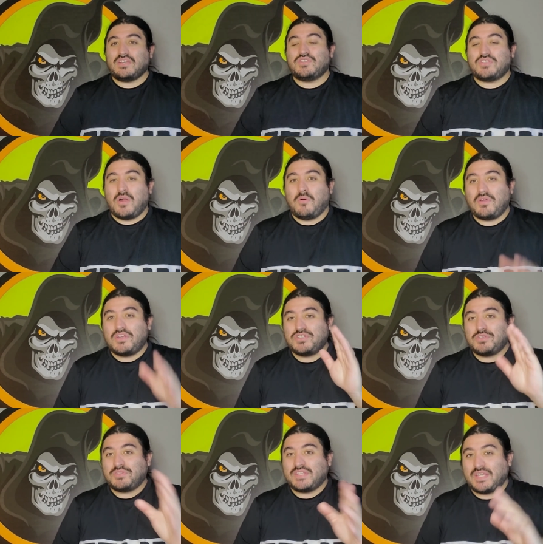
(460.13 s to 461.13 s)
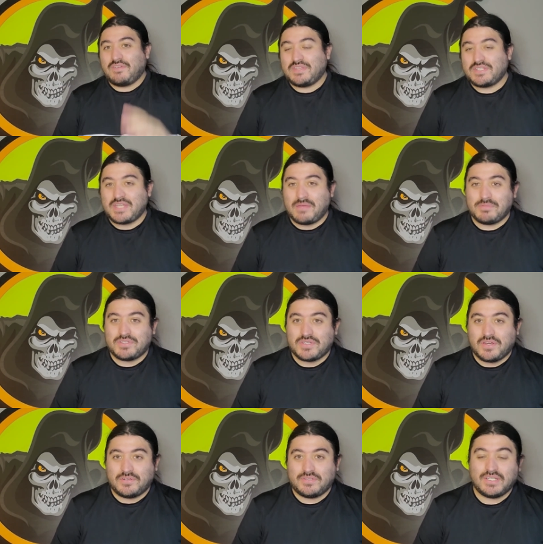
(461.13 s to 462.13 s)
So, what did you think of this
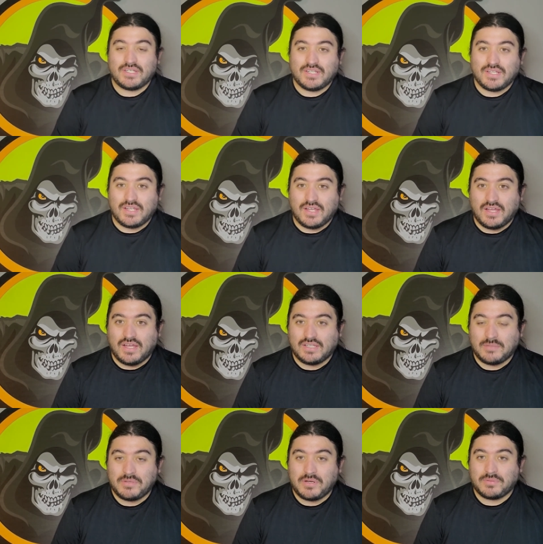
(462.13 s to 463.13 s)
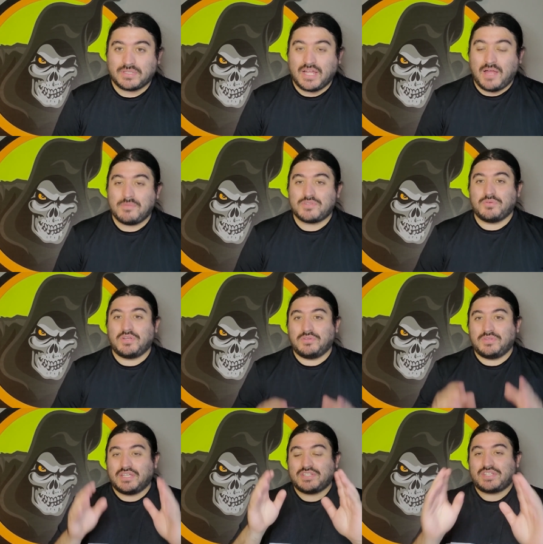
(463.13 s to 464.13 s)
episode? Uh, let me know in the comments. What do you
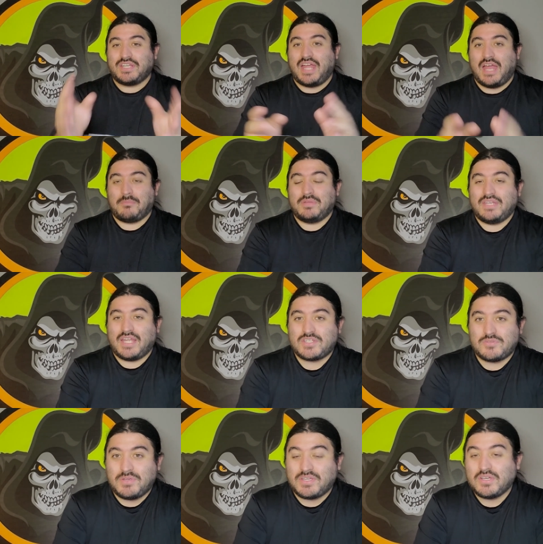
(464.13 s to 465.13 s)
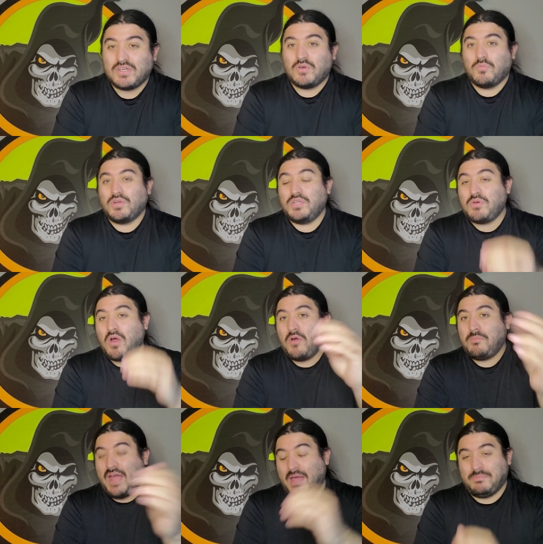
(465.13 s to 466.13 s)
think is going to happen next week? What do you
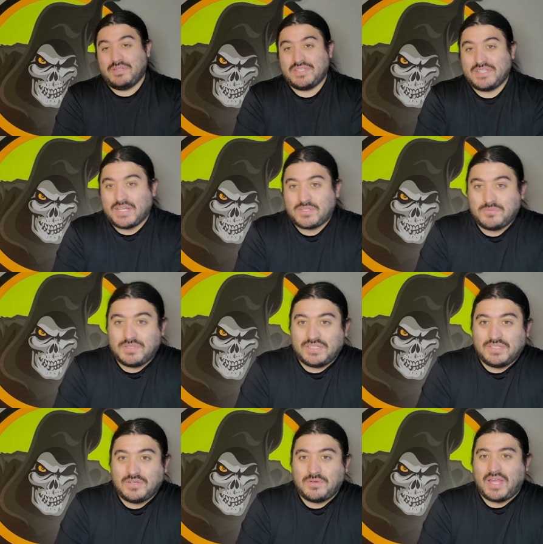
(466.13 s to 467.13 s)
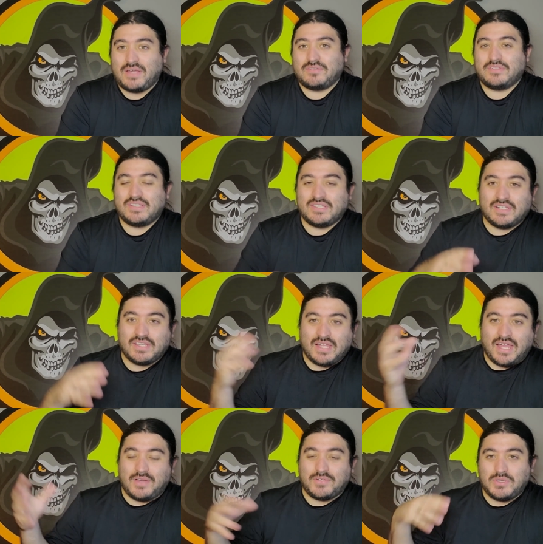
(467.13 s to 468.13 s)
hope happens next week? You know how
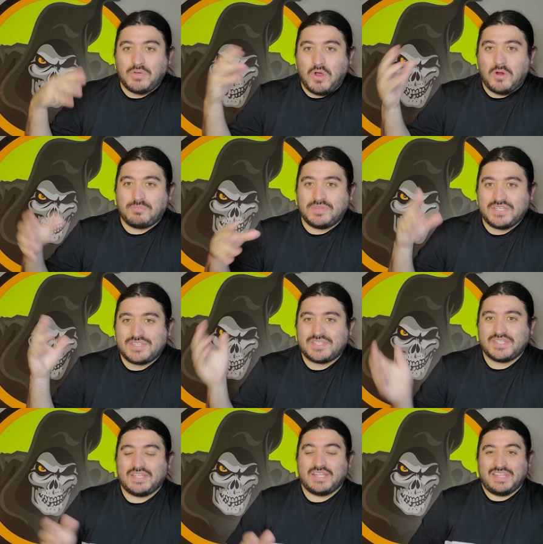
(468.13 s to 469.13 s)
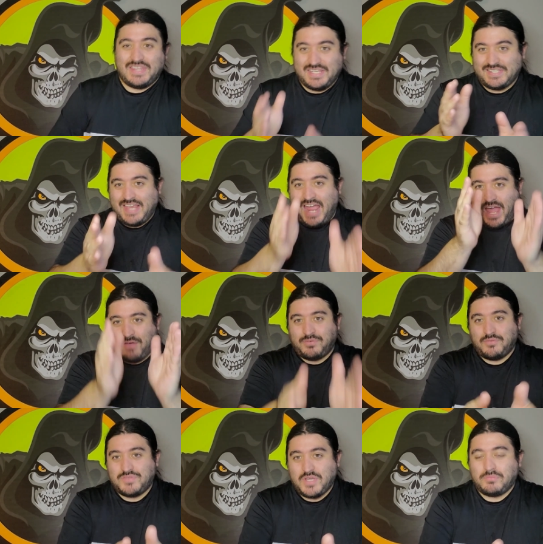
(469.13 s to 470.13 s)
how do you hope this this half
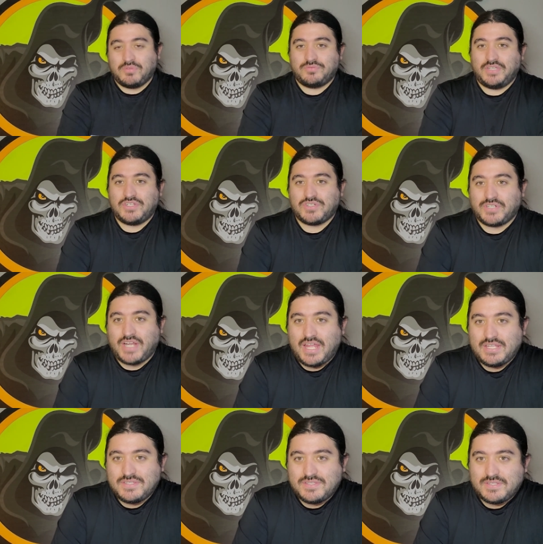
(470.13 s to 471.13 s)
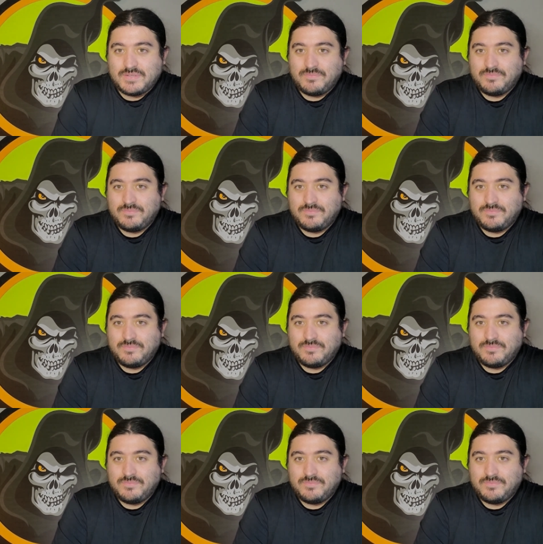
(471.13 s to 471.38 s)
of double feature ends?